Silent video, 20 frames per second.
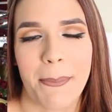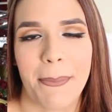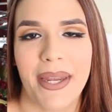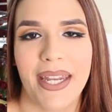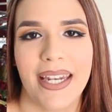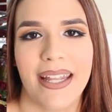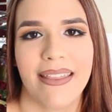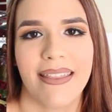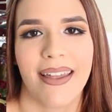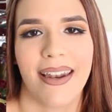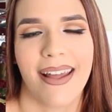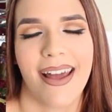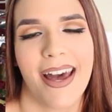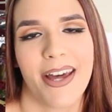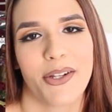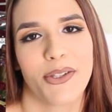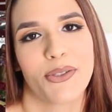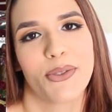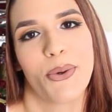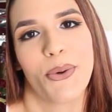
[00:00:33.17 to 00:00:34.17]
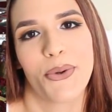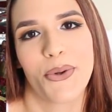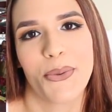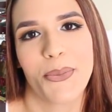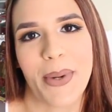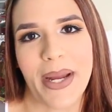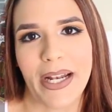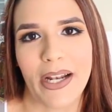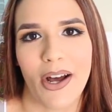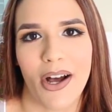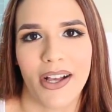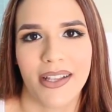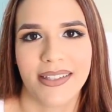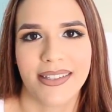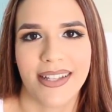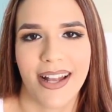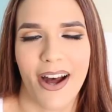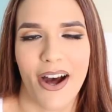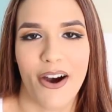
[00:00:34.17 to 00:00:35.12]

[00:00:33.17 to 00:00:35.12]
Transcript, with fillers: meaning that I had a total weight loss